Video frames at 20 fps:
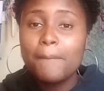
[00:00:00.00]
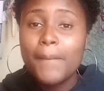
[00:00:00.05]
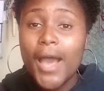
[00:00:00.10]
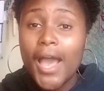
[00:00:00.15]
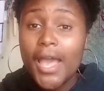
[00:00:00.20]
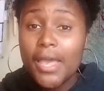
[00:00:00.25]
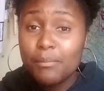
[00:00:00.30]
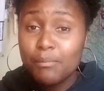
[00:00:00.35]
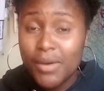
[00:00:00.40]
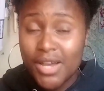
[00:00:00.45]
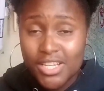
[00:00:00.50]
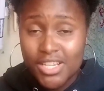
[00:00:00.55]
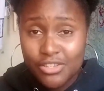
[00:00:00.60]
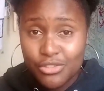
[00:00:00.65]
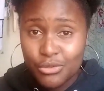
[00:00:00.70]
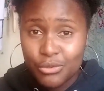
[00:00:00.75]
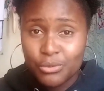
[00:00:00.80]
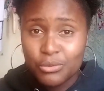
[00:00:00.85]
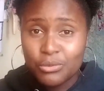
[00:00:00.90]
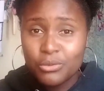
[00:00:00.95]
I passed
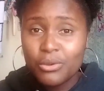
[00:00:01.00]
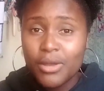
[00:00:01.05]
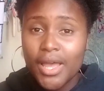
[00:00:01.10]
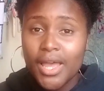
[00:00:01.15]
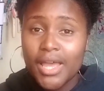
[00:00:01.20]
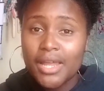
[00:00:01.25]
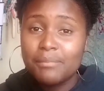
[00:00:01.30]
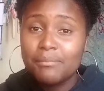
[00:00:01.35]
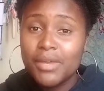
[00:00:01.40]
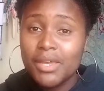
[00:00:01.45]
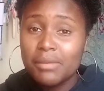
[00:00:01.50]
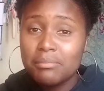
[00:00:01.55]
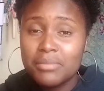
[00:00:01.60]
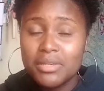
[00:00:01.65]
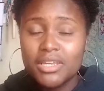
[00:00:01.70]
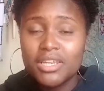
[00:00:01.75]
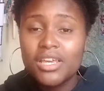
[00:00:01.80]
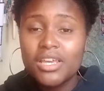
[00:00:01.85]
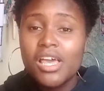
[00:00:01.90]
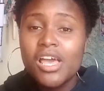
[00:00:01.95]
through, and
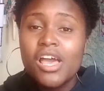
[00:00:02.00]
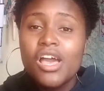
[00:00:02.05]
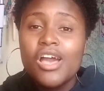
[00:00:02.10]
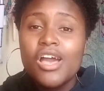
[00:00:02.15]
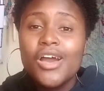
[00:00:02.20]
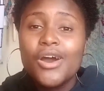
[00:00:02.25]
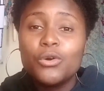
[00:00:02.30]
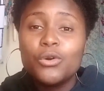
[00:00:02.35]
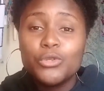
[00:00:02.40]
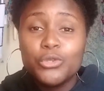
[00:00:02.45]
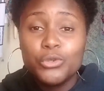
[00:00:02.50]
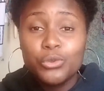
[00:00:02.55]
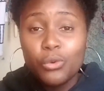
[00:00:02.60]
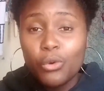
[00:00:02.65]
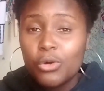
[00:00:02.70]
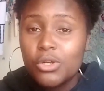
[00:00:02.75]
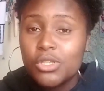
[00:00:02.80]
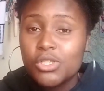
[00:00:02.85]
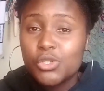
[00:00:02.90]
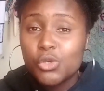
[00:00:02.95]
maybe you
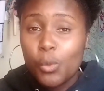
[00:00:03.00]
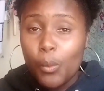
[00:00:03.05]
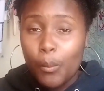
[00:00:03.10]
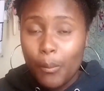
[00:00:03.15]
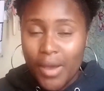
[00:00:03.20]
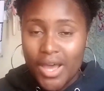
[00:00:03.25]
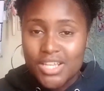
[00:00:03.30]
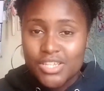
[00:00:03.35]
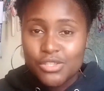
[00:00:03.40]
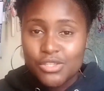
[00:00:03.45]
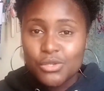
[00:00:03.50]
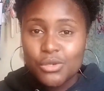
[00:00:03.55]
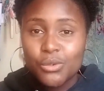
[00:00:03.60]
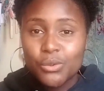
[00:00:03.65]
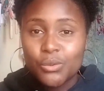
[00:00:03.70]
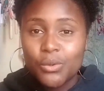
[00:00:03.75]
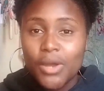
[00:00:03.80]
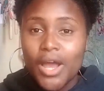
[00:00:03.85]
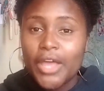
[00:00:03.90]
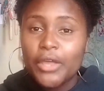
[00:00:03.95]
also passed
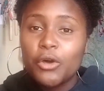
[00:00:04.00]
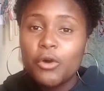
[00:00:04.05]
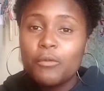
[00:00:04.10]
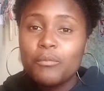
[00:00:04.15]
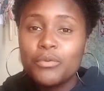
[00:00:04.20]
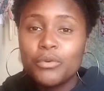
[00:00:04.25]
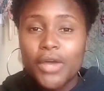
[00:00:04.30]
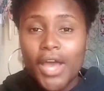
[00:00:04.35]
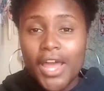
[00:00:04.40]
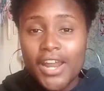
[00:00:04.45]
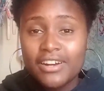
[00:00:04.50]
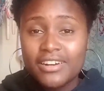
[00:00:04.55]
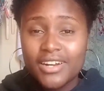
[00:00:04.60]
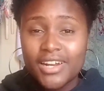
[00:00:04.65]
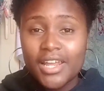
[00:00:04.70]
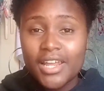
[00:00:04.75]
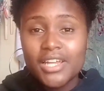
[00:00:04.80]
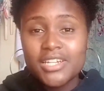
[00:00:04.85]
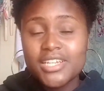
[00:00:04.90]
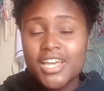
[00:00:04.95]
through. I hope you can
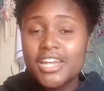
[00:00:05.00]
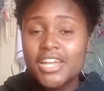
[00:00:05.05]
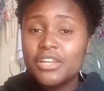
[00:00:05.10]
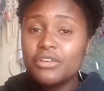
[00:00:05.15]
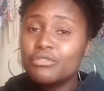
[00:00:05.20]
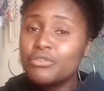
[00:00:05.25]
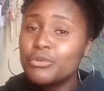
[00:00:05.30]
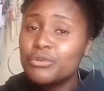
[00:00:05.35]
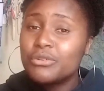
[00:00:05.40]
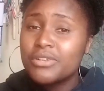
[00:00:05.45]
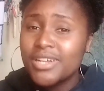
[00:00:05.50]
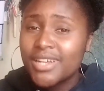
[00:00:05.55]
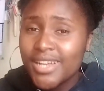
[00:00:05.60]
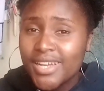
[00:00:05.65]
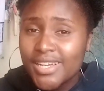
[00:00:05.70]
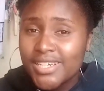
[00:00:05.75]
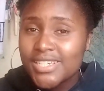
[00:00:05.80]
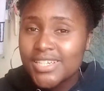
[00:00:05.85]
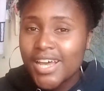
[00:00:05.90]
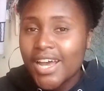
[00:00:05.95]
relate, and if you
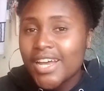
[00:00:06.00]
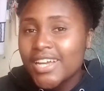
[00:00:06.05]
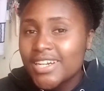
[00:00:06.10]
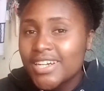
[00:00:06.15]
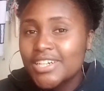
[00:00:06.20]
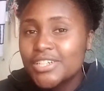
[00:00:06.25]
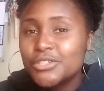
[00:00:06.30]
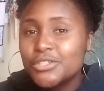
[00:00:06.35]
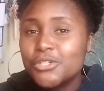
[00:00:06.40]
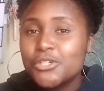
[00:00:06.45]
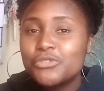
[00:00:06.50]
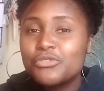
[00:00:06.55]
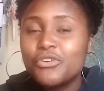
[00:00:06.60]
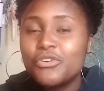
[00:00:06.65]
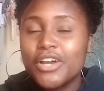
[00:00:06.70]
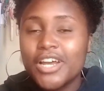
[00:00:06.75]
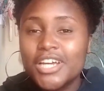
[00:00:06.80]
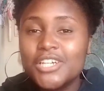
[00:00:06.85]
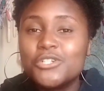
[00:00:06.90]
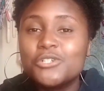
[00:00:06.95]
relate, kindly don't
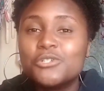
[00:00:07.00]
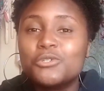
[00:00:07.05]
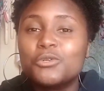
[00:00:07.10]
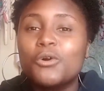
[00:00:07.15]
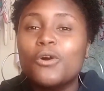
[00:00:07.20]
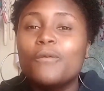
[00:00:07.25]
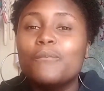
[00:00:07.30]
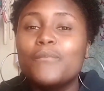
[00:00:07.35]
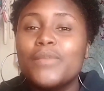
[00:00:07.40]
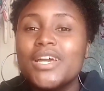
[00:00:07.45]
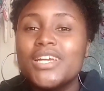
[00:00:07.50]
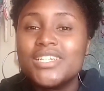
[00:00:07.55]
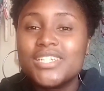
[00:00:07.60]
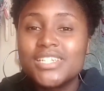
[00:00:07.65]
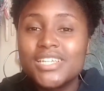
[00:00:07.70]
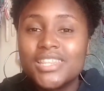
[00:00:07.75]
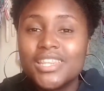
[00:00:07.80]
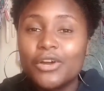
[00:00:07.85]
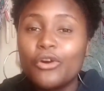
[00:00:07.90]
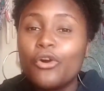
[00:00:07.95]
forget to comment
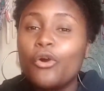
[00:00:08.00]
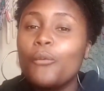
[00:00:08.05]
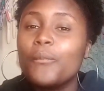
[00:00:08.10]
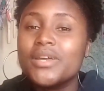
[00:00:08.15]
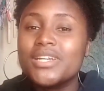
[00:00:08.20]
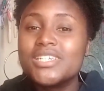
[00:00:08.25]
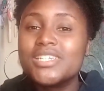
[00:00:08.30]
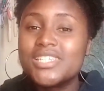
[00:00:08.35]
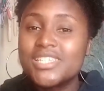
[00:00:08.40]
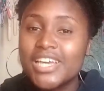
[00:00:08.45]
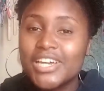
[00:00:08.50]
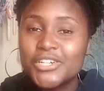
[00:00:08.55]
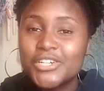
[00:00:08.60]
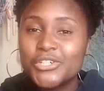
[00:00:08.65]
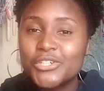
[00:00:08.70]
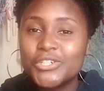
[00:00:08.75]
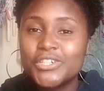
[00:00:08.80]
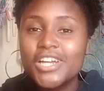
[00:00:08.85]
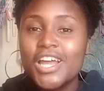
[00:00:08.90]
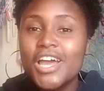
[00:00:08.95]
in the comment
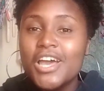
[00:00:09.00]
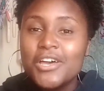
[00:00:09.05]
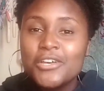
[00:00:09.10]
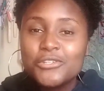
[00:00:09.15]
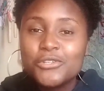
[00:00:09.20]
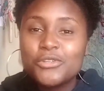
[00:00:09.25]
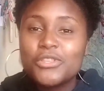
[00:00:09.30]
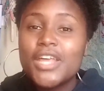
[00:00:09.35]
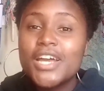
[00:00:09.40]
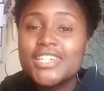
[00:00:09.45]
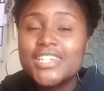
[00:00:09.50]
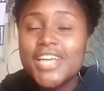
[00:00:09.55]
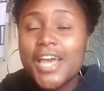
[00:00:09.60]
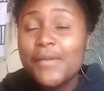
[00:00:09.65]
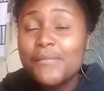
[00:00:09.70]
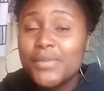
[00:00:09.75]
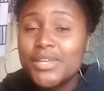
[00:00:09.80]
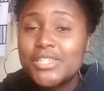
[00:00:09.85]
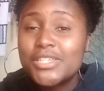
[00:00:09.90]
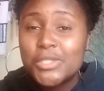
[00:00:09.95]
section, so that
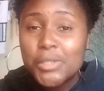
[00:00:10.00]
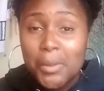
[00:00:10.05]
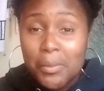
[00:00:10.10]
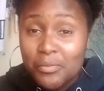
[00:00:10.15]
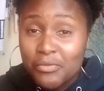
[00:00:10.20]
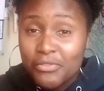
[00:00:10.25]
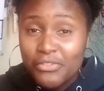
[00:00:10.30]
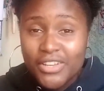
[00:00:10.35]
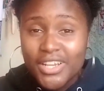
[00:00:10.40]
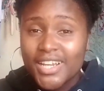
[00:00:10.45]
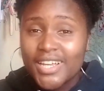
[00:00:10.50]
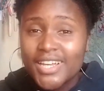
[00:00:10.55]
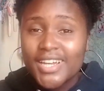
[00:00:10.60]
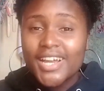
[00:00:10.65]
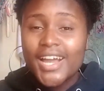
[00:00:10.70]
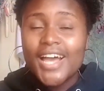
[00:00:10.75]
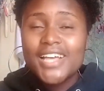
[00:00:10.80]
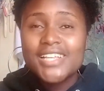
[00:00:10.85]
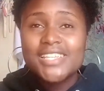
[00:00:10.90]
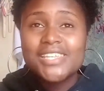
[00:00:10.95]
I may stop
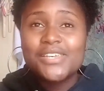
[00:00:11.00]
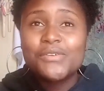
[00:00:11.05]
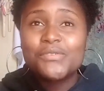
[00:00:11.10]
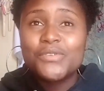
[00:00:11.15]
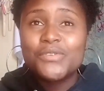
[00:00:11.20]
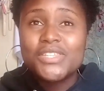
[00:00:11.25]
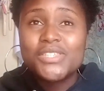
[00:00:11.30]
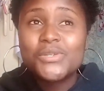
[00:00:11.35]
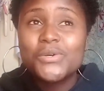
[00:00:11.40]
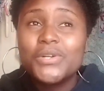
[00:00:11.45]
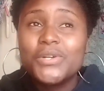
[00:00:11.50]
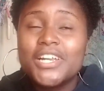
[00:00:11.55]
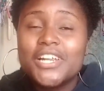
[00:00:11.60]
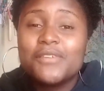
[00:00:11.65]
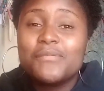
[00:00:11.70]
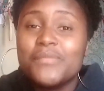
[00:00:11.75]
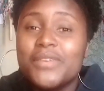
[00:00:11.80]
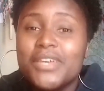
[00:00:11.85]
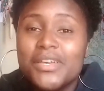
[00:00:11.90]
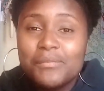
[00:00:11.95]
feeling as if it's
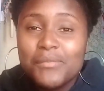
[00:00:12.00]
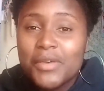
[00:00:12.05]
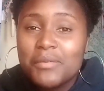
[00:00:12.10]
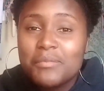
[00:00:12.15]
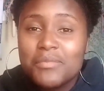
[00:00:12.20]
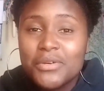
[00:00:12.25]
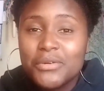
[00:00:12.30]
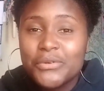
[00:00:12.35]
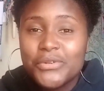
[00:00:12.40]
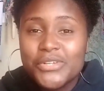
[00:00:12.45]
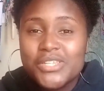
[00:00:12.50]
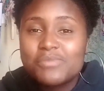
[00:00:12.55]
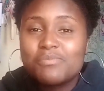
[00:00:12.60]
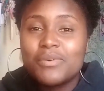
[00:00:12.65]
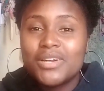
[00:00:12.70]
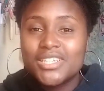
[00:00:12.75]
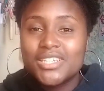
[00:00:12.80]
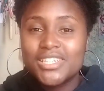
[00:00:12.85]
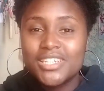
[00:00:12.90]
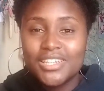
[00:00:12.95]
only me maybe who is
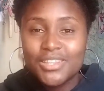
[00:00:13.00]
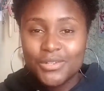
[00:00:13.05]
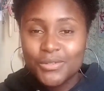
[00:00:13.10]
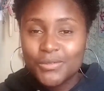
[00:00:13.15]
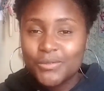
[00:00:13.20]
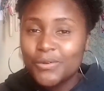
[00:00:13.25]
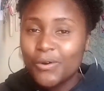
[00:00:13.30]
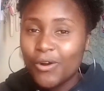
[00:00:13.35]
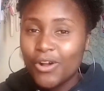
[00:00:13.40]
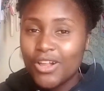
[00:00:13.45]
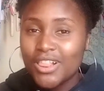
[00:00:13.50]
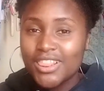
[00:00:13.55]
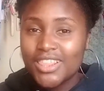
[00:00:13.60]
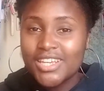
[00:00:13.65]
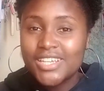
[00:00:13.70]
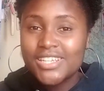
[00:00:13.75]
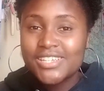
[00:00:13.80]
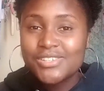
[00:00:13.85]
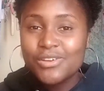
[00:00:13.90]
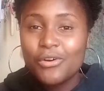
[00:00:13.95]
passing through all
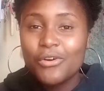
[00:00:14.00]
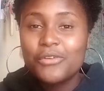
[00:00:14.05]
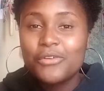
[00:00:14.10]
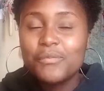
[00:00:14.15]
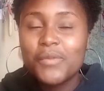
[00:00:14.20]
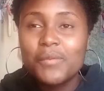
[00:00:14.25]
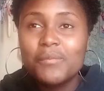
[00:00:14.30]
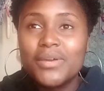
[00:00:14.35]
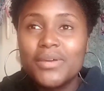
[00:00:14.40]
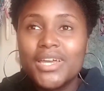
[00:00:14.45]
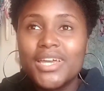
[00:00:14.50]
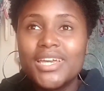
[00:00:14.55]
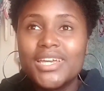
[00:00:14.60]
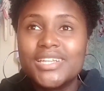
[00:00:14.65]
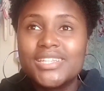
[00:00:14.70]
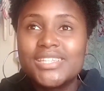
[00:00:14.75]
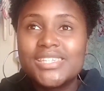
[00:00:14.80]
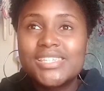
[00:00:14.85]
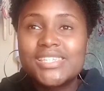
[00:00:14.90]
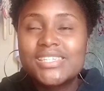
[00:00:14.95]
this, or maybe
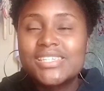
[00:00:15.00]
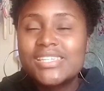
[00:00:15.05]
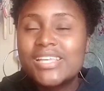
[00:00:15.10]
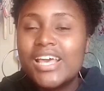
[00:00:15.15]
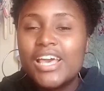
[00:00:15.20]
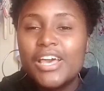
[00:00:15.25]
it's,